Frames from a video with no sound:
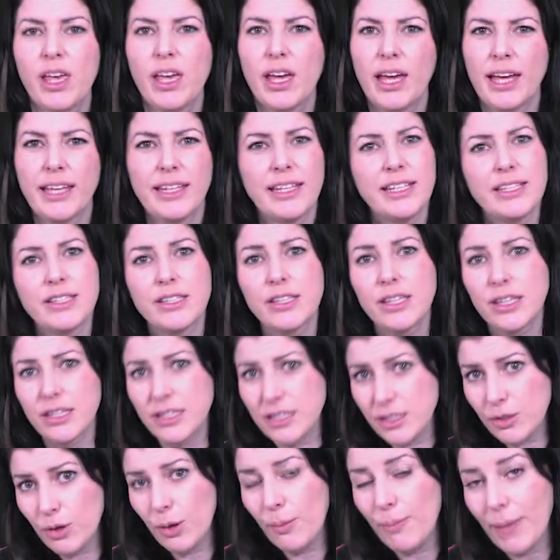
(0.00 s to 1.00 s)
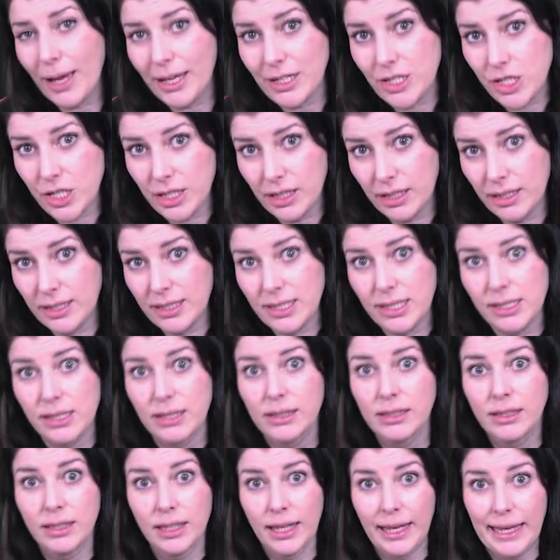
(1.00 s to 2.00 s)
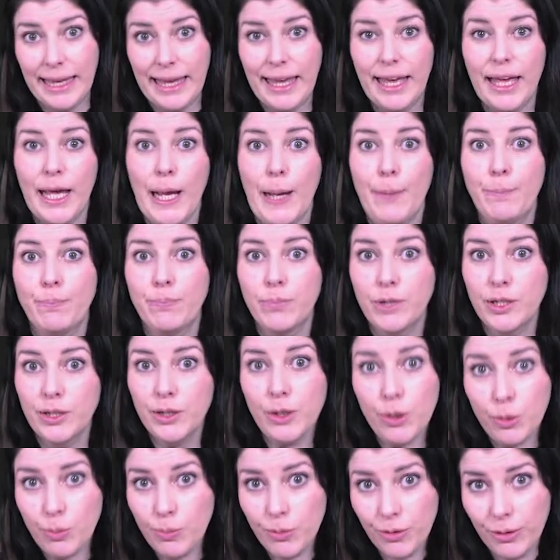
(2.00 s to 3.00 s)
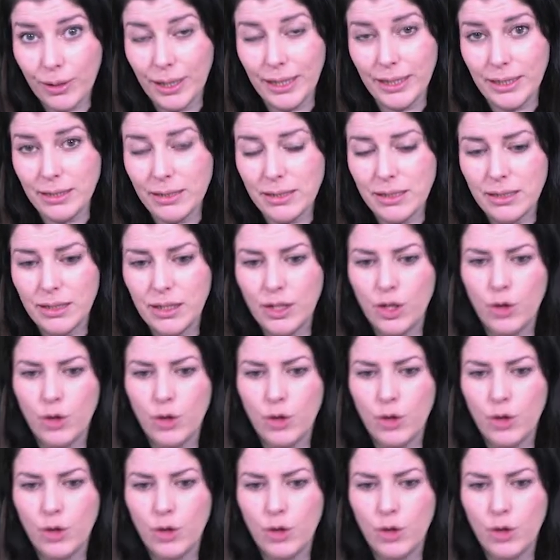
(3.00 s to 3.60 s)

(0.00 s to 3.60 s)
And it's good to imagine this like a blueprint.